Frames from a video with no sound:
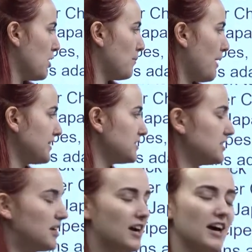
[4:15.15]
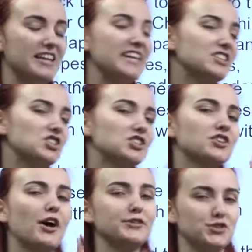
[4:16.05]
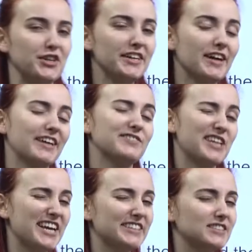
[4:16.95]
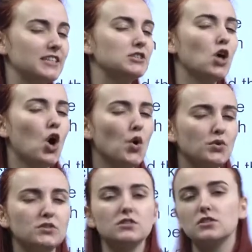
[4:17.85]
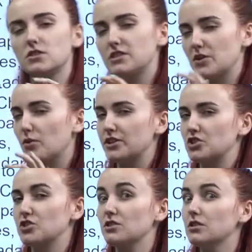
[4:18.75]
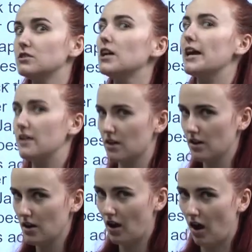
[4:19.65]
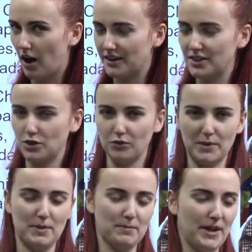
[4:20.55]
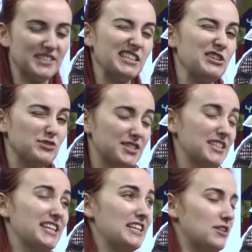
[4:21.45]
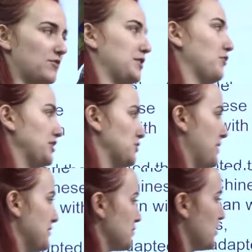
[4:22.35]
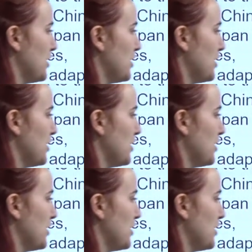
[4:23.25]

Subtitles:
But each country kind of takes its own distinguished take on the red bean paste and uses it in different recipes.